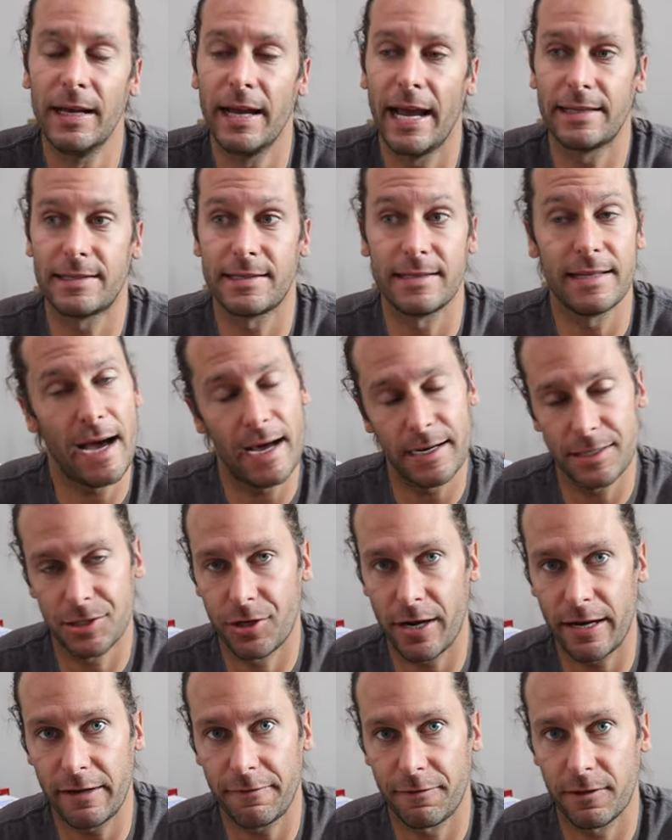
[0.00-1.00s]
It's not as
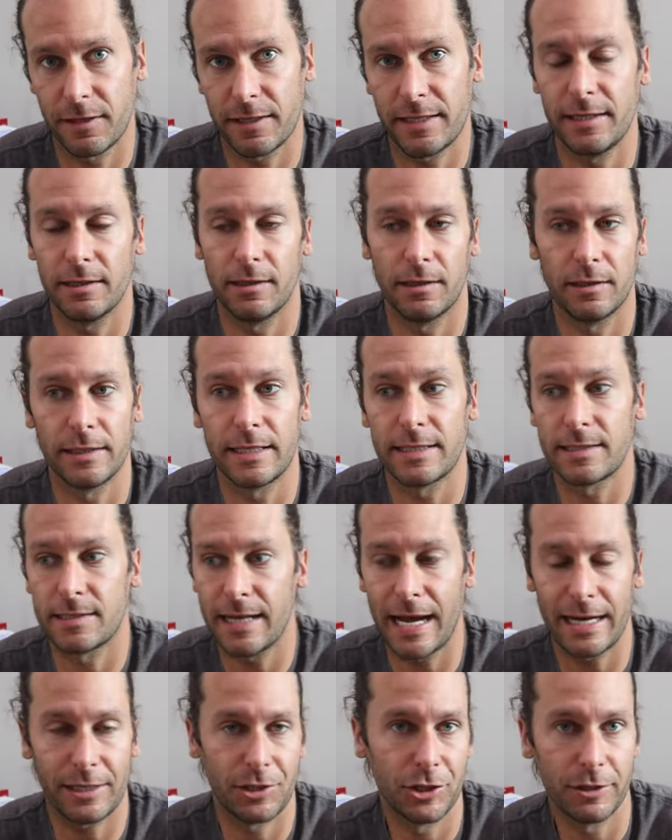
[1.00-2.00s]
great for the kiln, it's
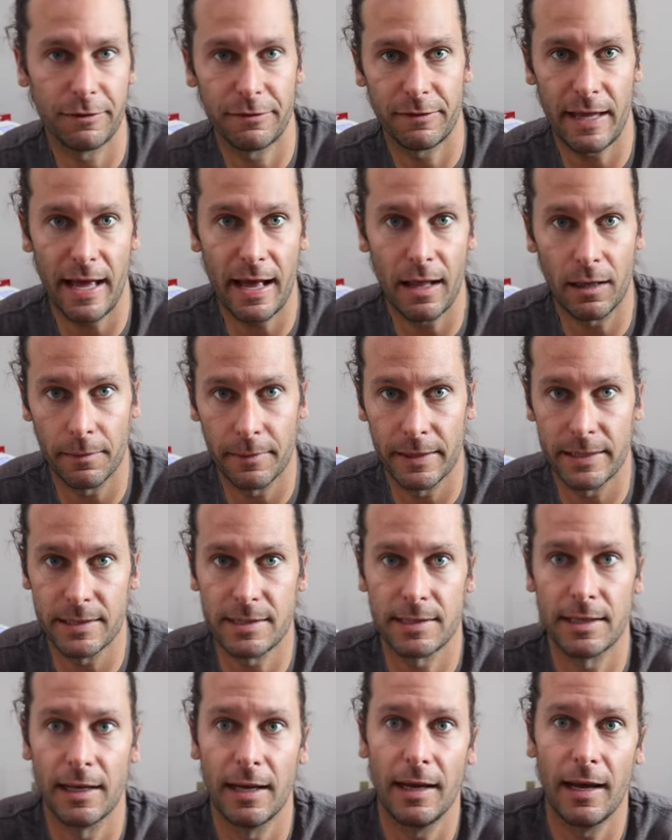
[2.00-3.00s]
not good for the
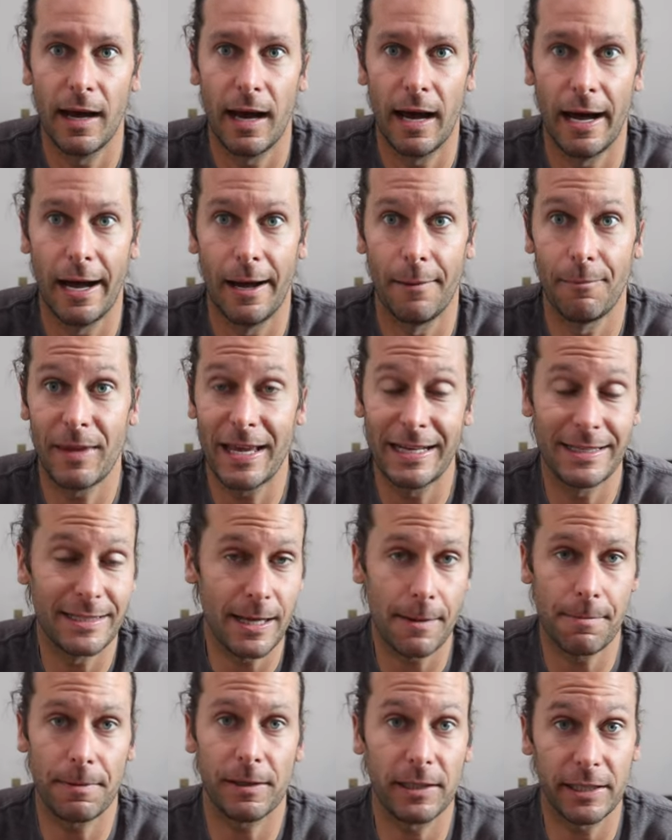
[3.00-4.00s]
elements, um, and
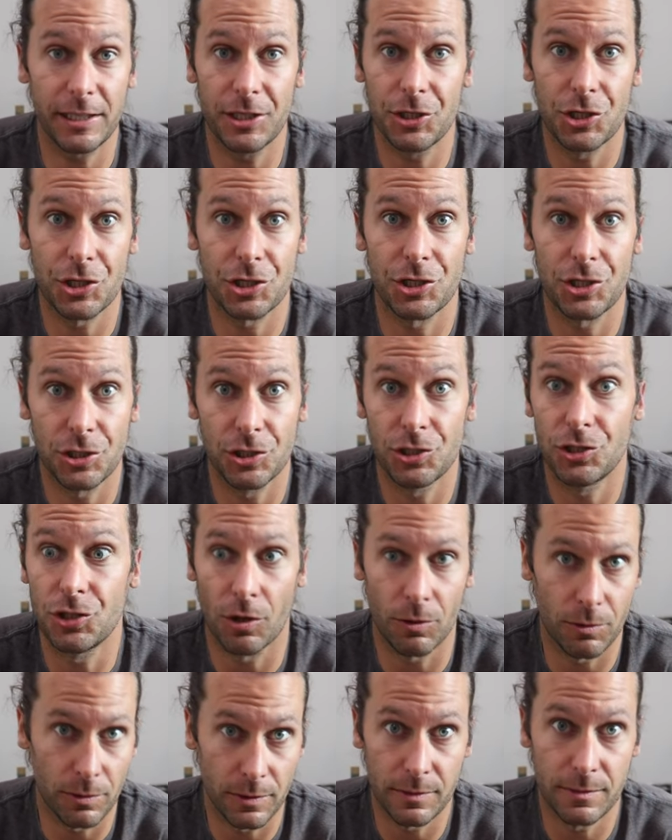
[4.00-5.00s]
typically you just
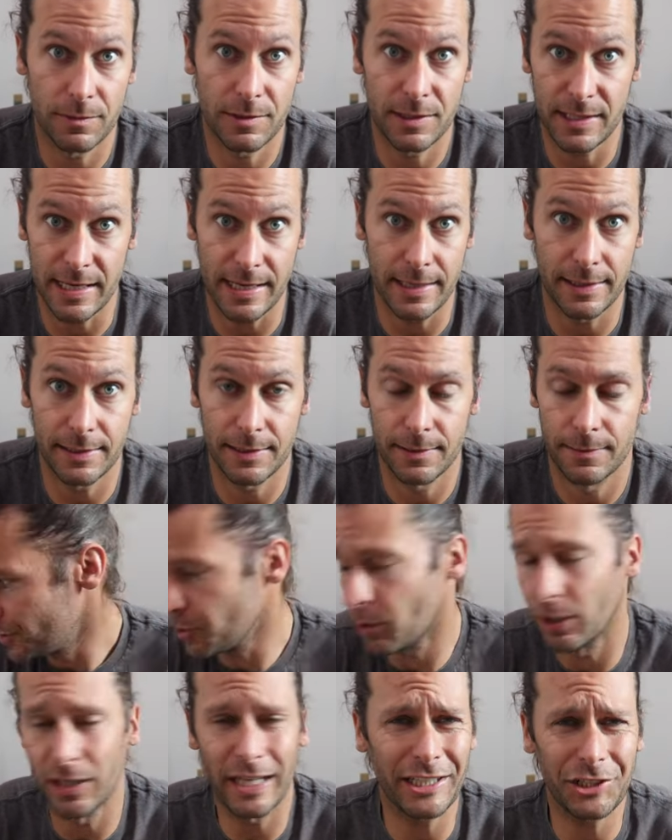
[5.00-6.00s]
don't see it.
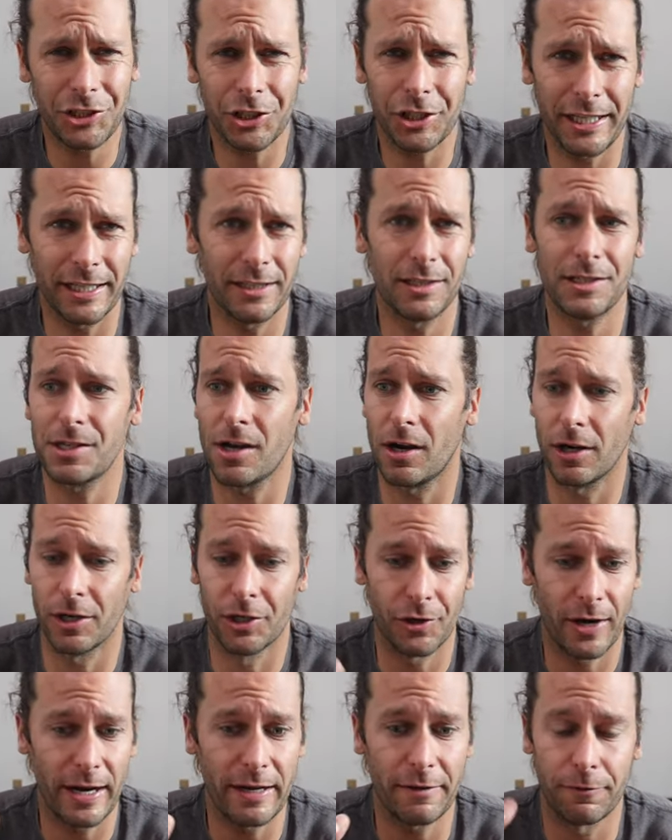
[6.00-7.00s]
So electric kilns are
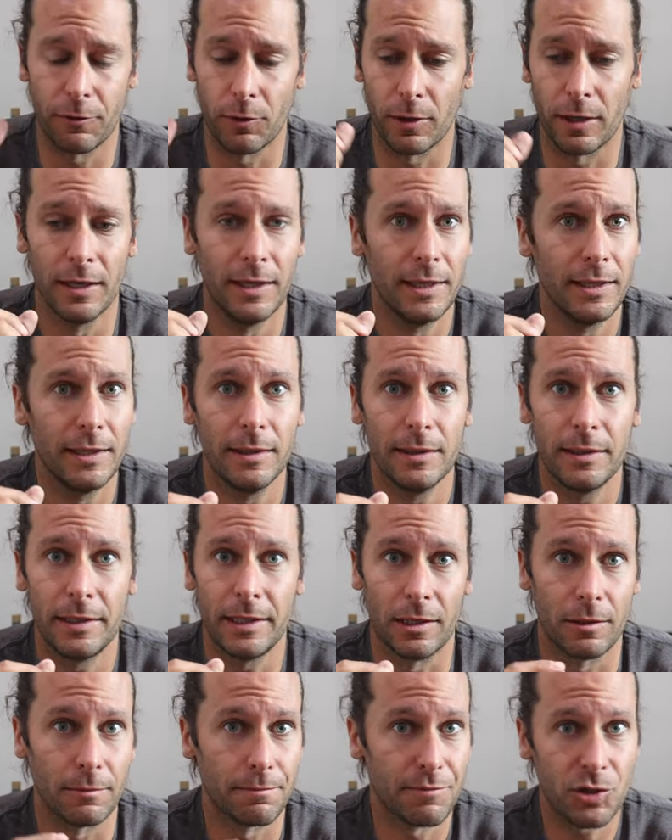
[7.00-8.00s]
great for,
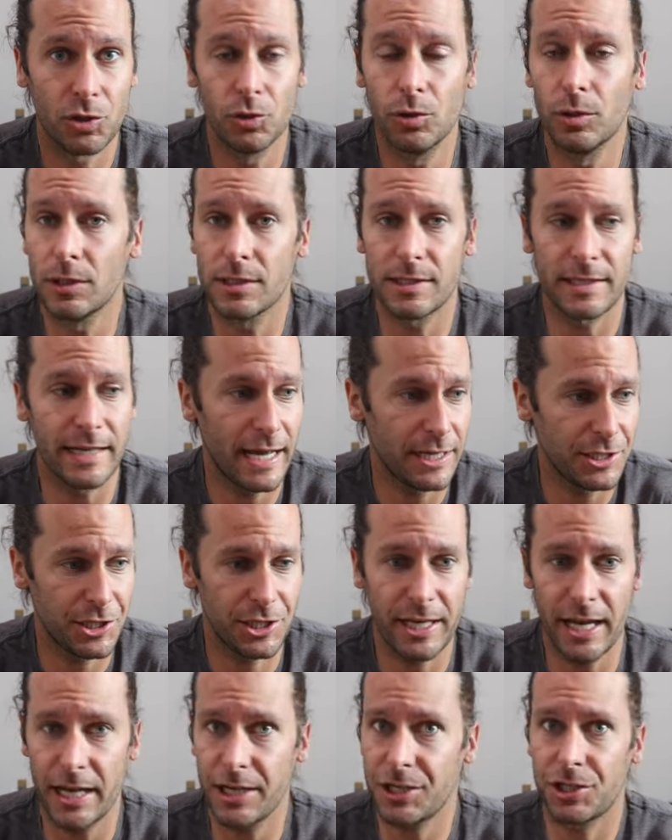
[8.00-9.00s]
you know, schools,
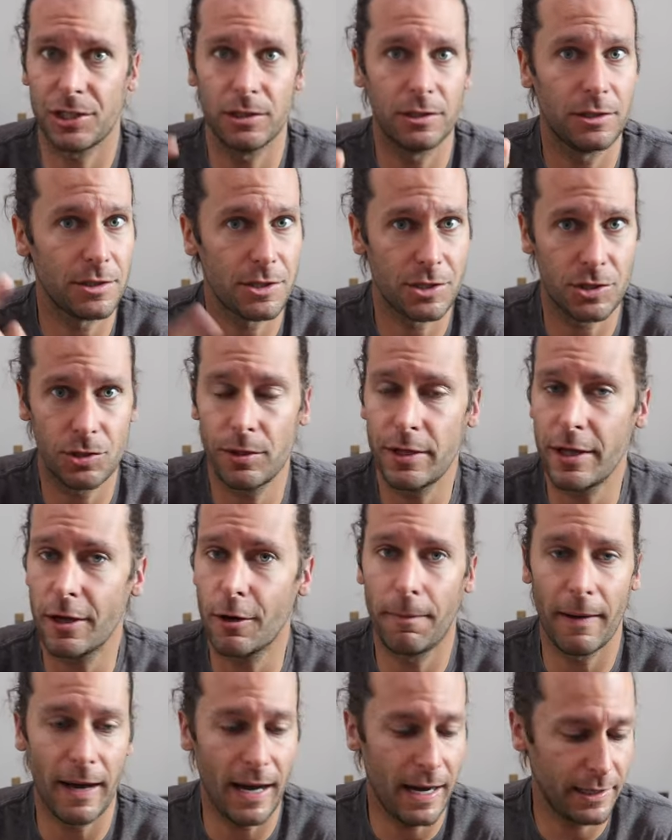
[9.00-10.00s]
educational,
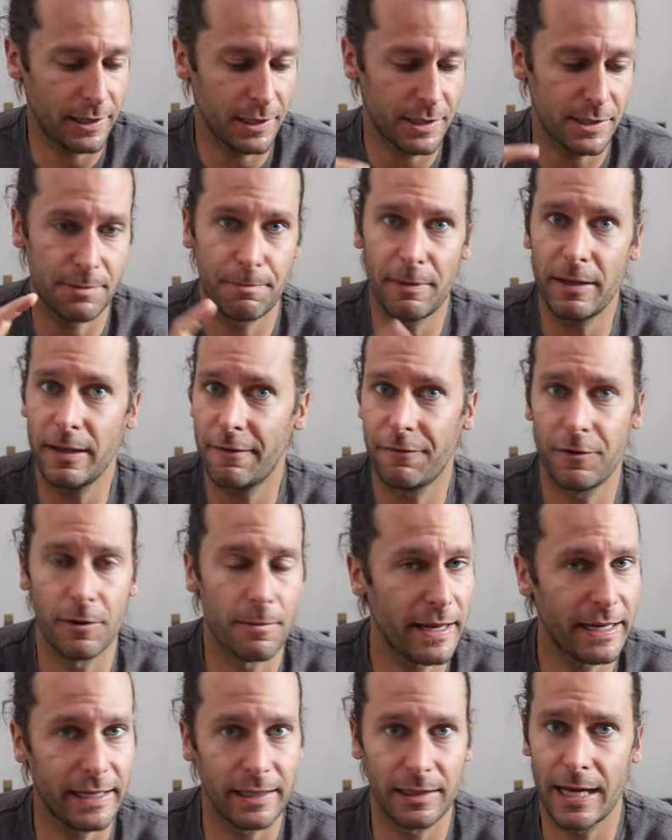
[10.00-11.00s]
studio potters, if you're
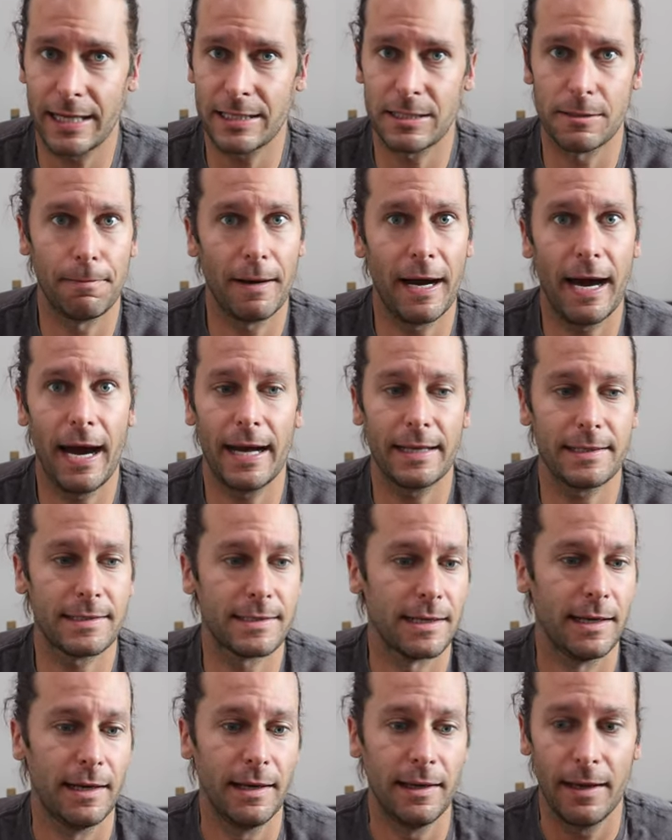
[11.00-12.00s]
making lots of
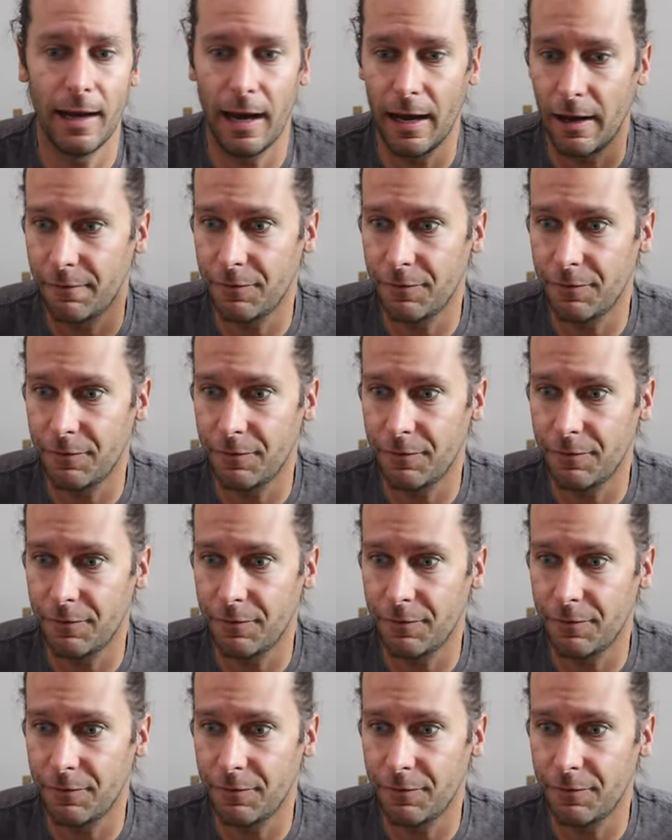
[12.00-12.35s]
pots, uh,